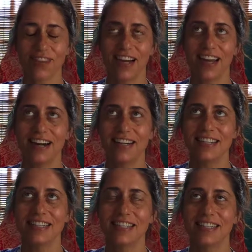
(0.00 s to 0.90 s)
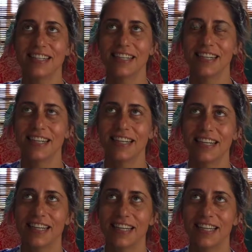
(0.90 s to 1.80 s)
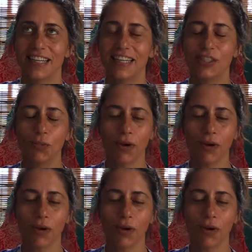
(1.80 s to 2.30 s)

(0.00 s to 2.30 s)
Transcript: and each